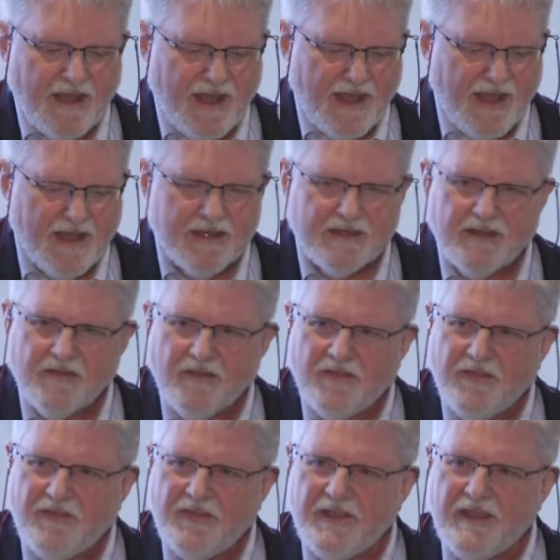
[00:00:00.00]
And
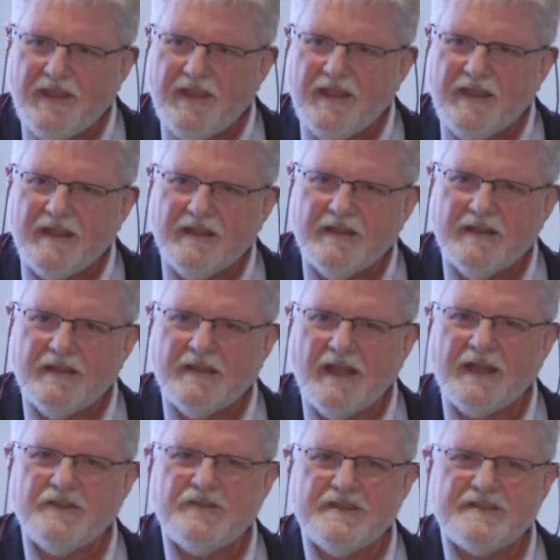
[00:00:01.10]
the
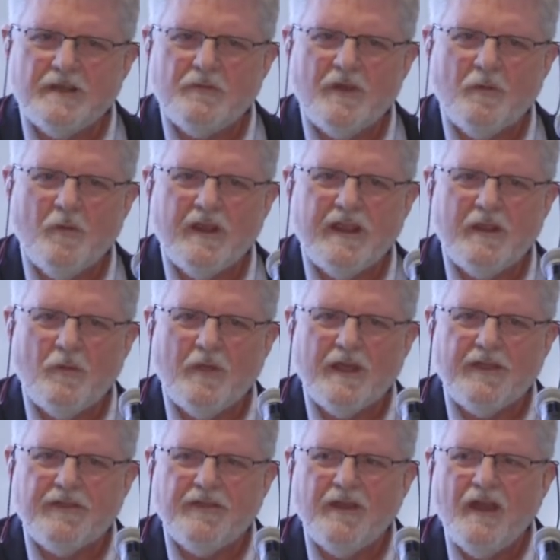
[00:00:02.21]
countries that we're working
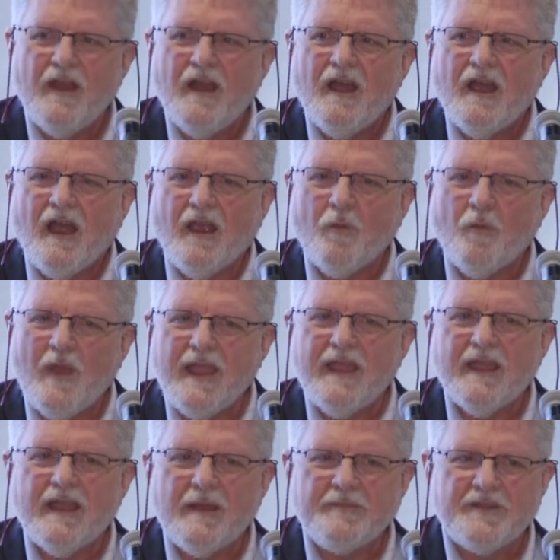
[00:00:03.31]
with are
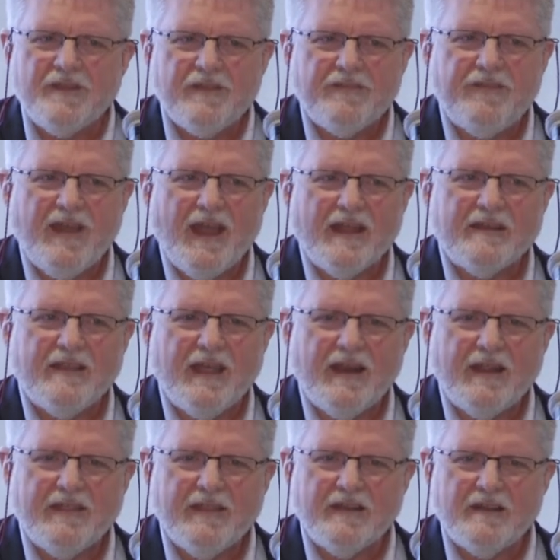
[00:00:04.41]
waking up to the fact that
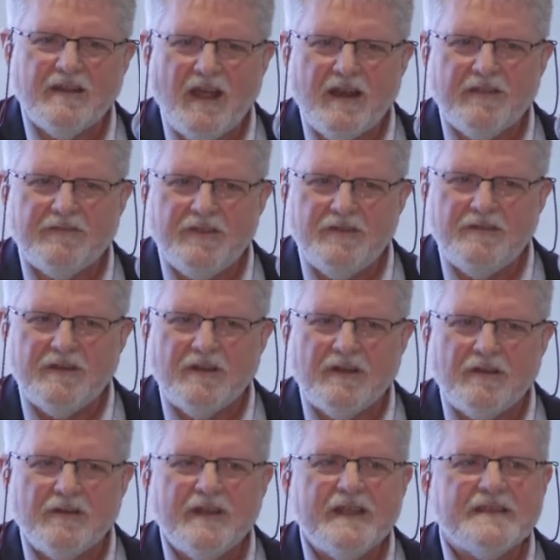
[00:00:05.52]
I think a lot of you
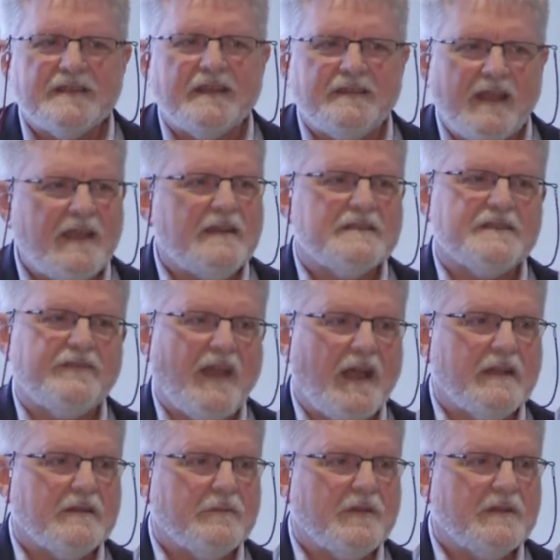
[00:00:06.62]
know is that data is
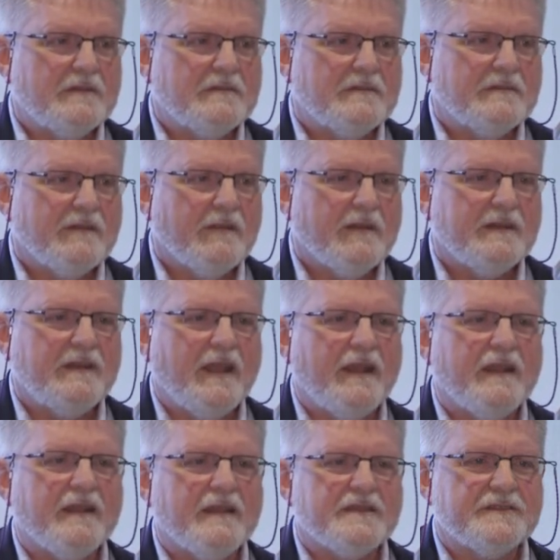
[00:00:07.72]
valuable.
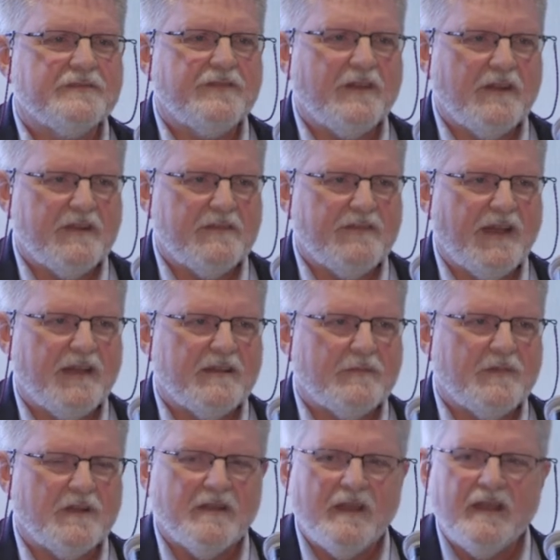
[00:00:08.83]
Data is very
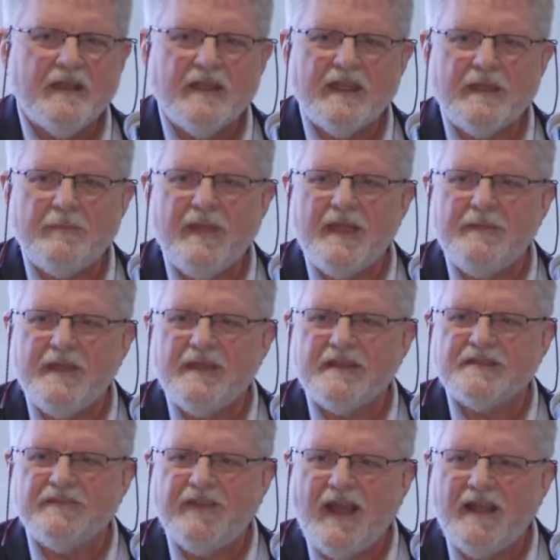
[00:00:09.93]
valuable. It may be
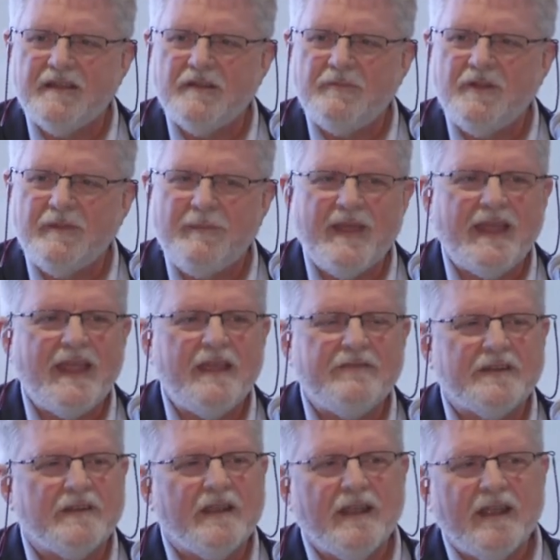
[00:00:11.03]
as valuable, it may
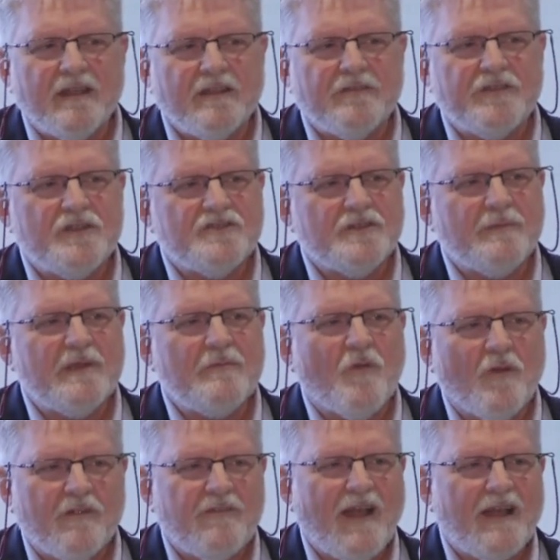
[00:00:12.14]
even in the future be
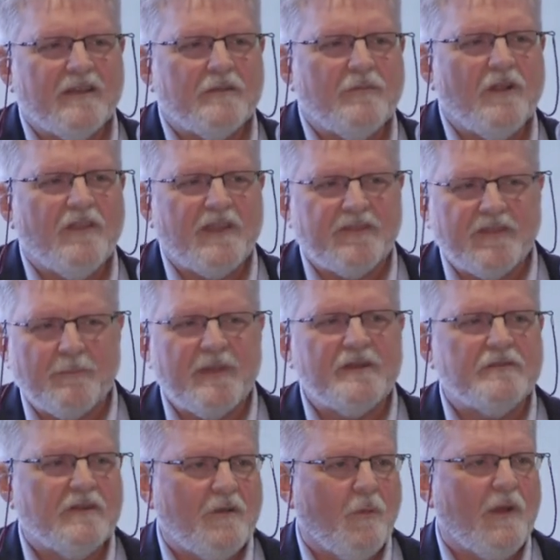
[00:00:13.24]
more valuable than the
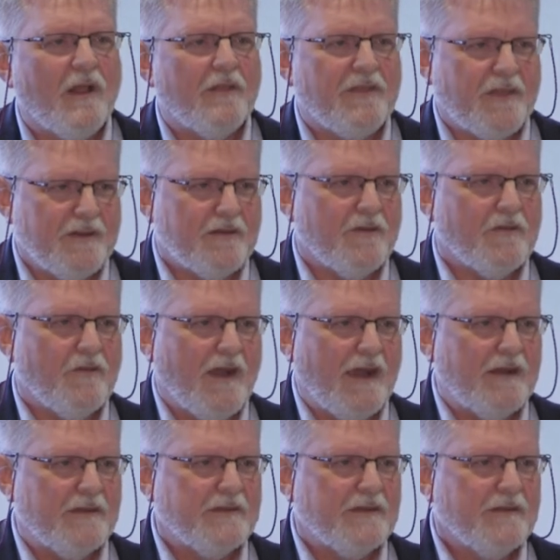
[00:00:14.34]
mineral wealth under the ground.